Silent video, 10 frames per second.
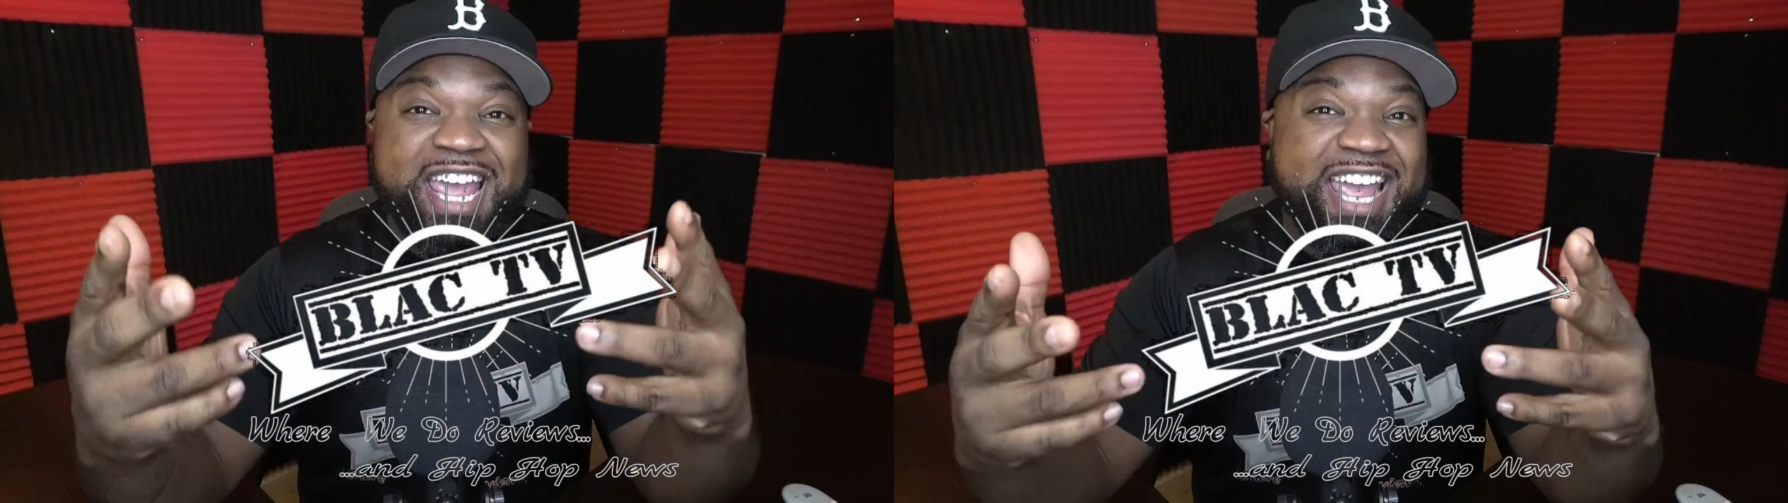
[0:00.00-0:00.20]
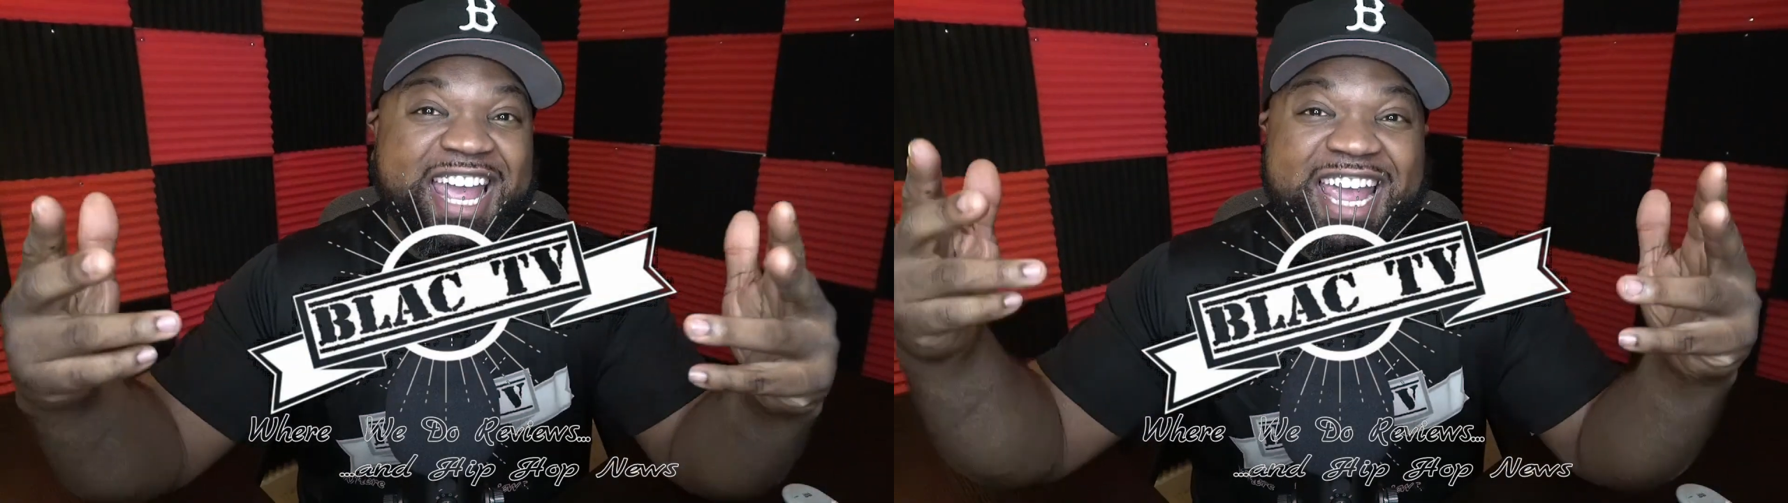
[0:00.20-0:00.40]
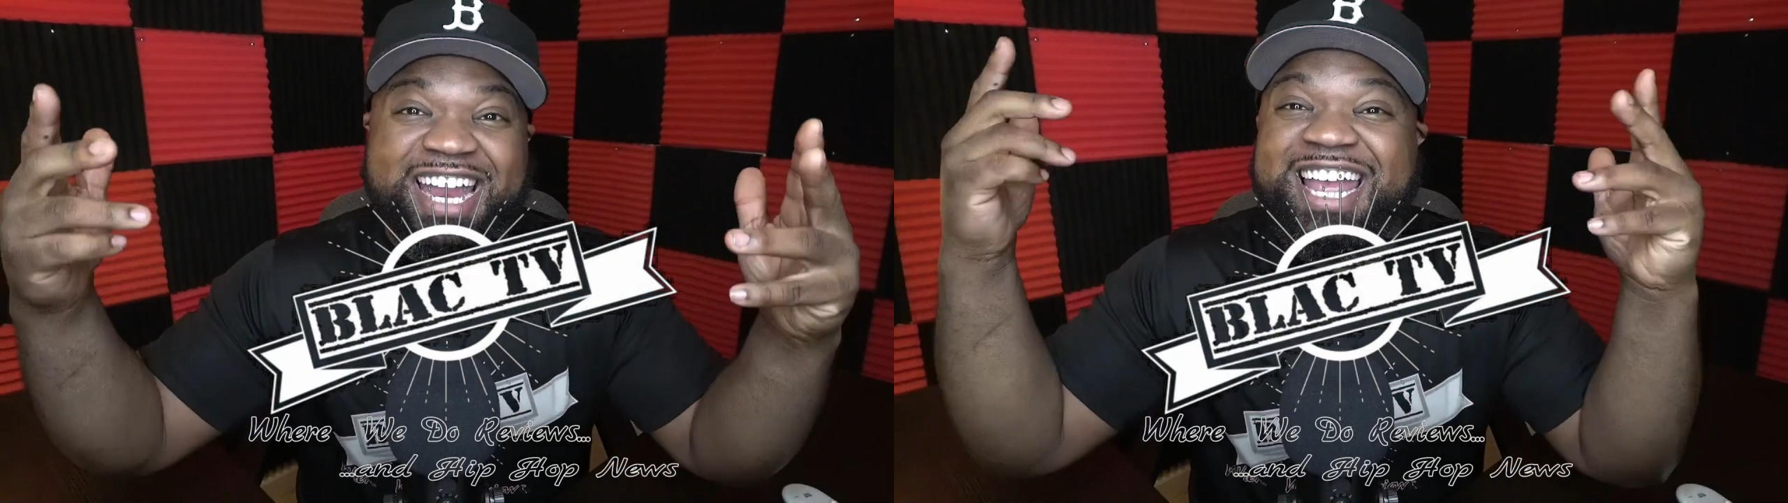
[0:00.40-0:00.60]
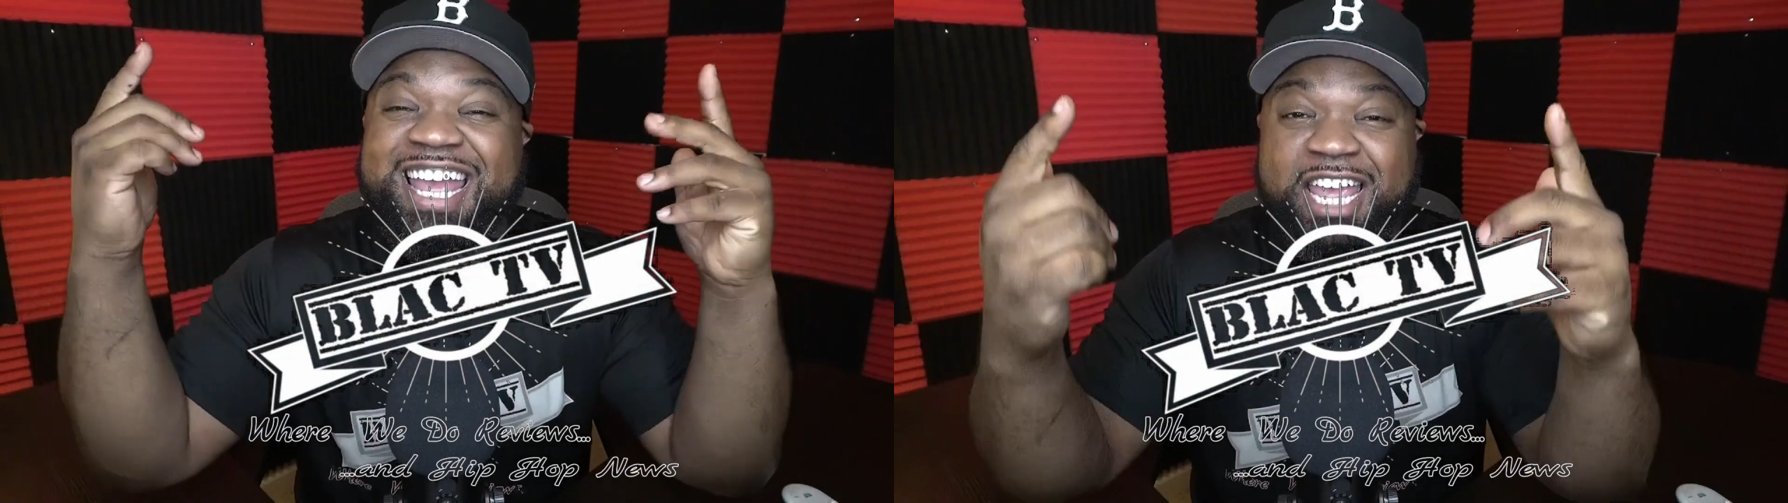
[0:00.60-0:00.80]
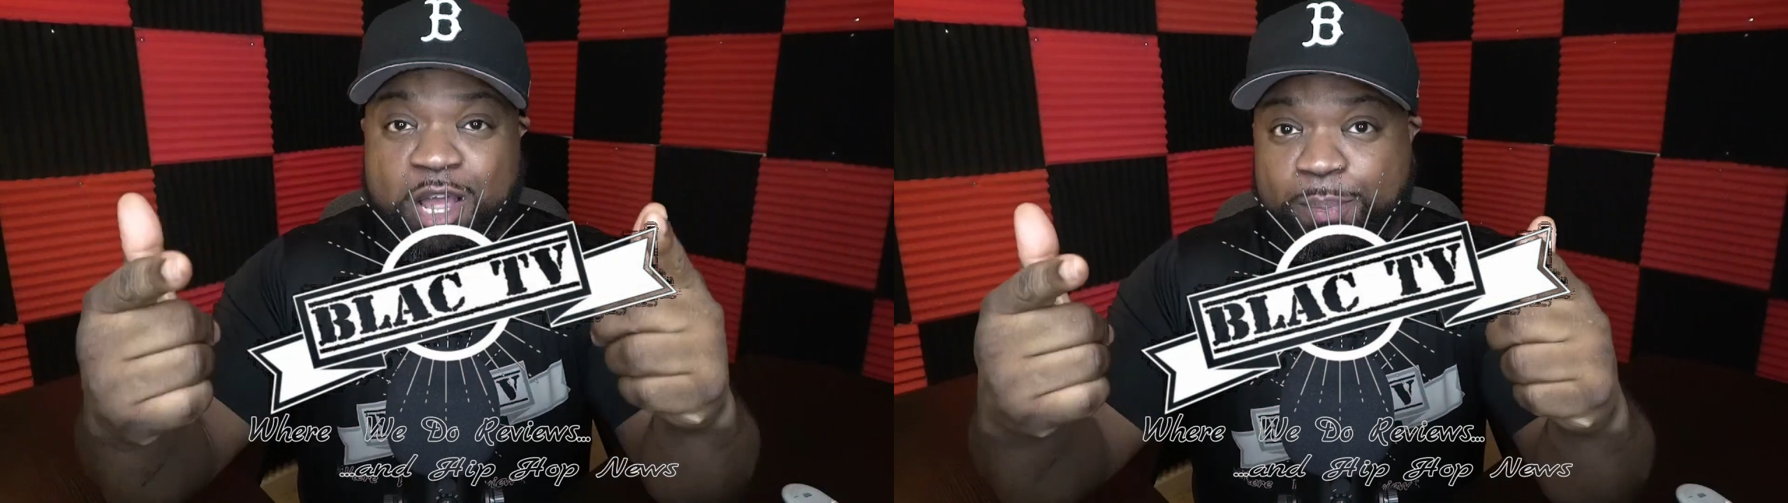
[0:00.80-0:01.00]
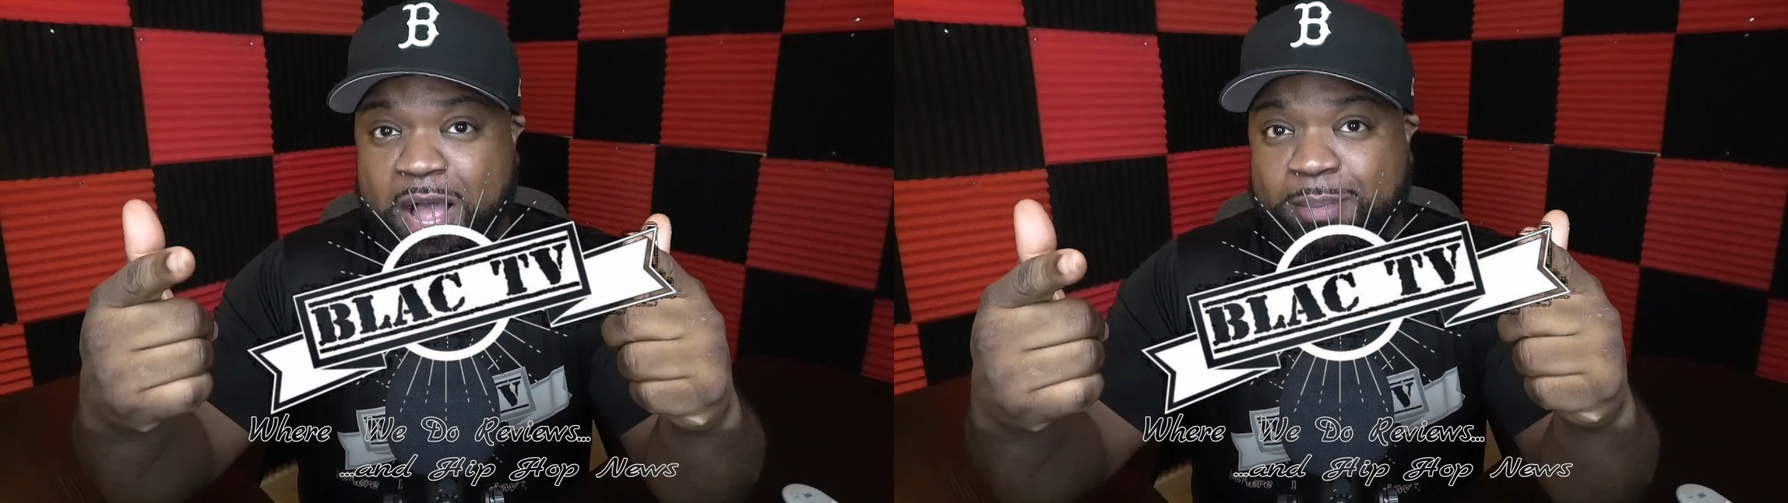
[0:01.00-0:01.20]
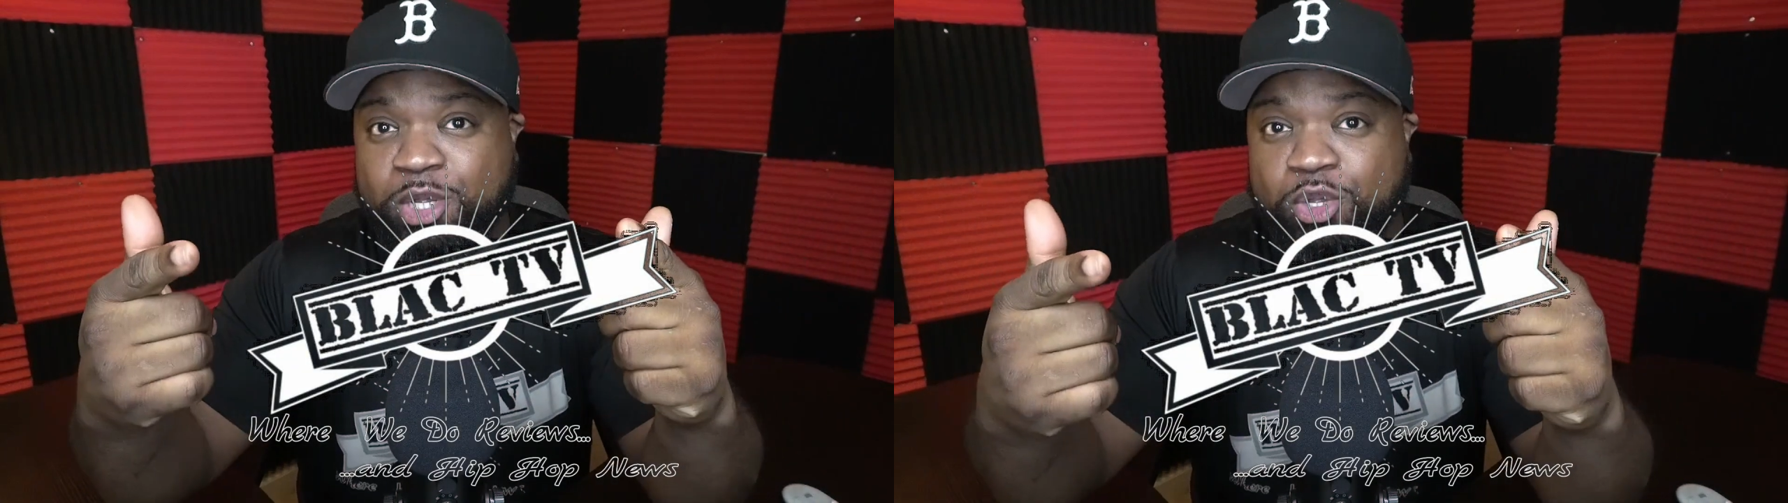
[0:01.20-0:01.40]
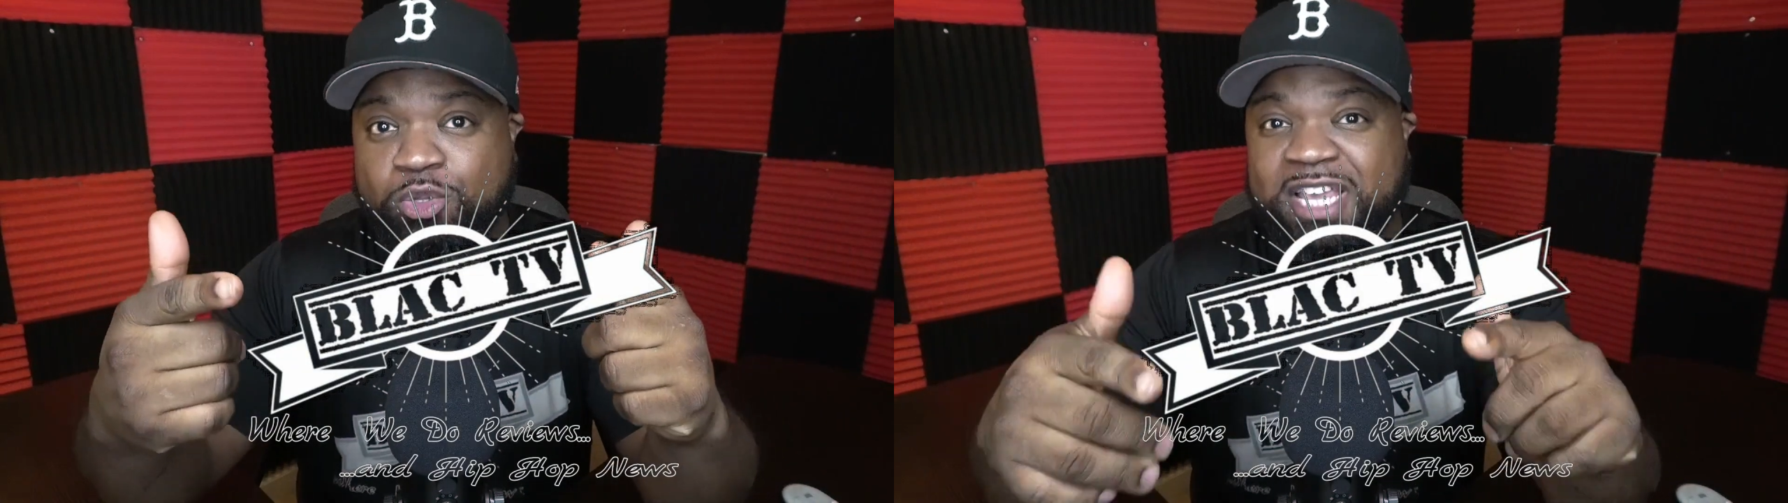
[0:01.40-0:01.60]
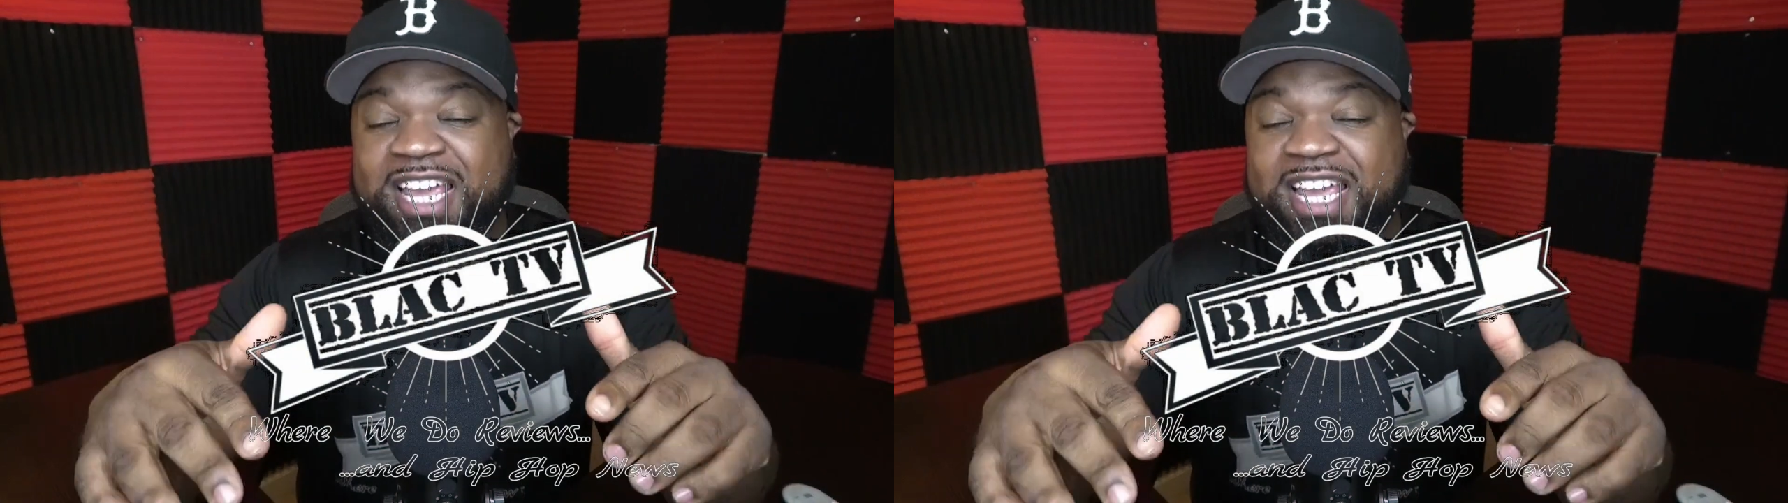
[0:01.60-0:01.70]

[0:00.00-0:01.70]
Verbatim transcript: and hip hop news.